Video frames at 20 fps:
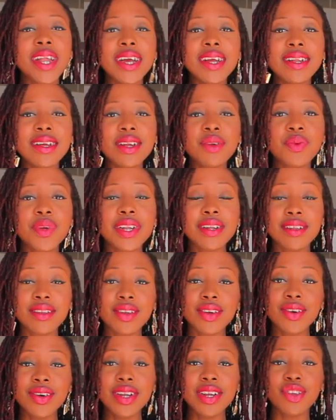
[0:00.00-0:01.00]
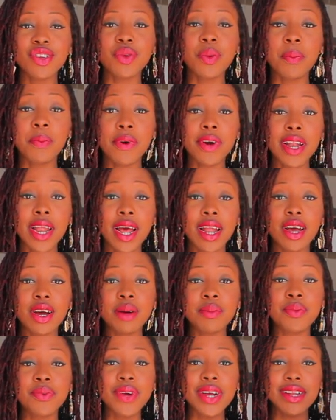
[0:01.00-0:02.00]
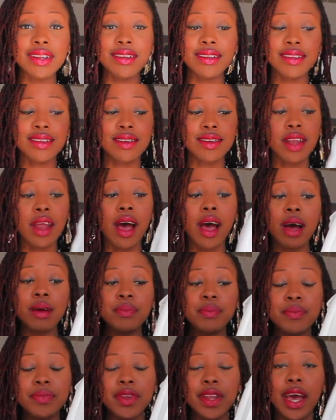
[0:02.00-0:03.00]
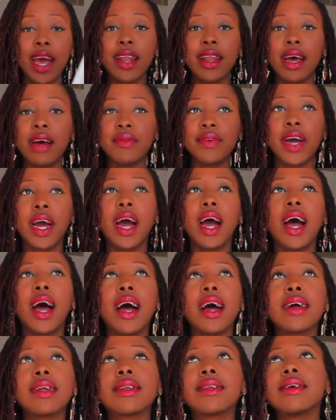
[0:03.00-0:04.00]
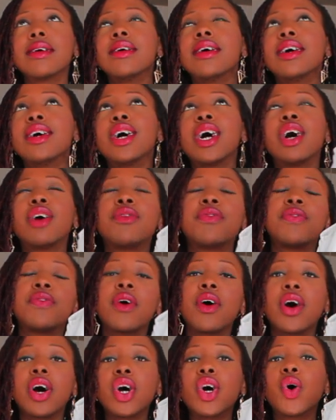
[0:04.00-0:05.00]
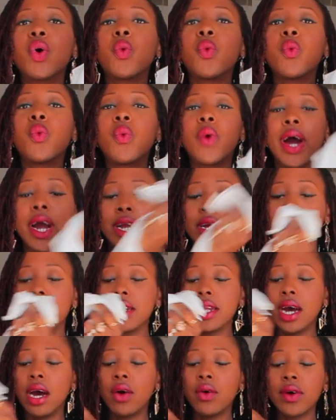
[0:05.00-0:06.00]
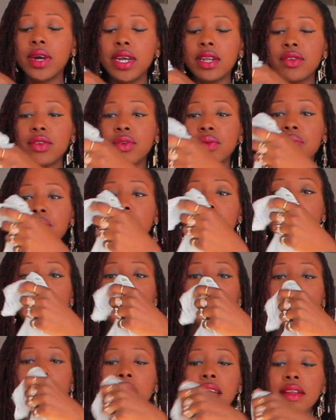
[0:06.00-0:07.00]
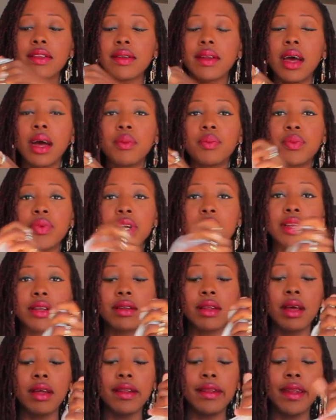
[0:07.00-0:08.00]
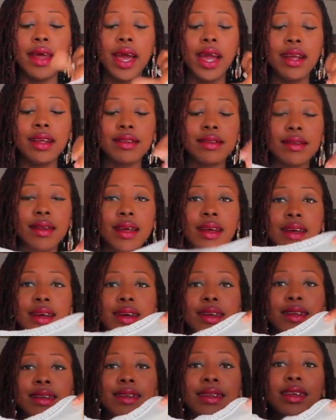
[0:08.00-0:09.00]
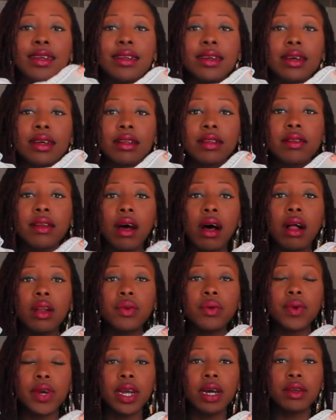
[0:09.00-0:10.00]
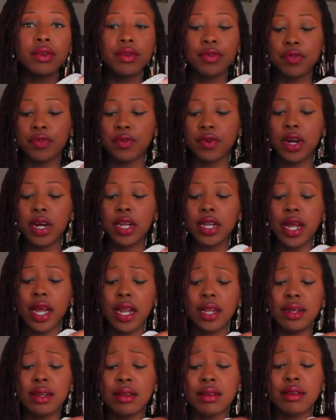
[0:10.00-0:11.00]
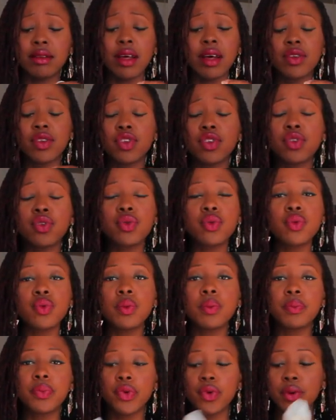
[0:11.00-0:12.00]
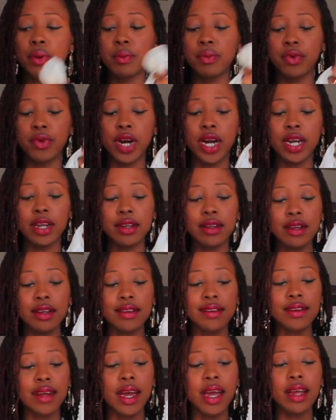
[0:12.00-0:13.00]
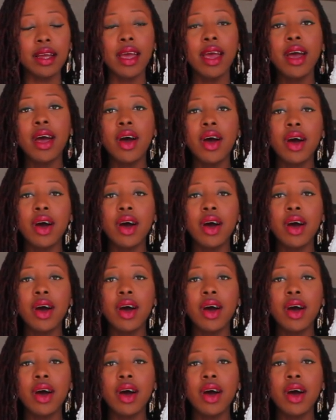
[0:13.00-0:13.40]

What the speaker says: What I did with this skirt is to pair that up with this top that I've had for a while now. It's a really nice top with a nice details all the way on the front, and it's a super bright. It's like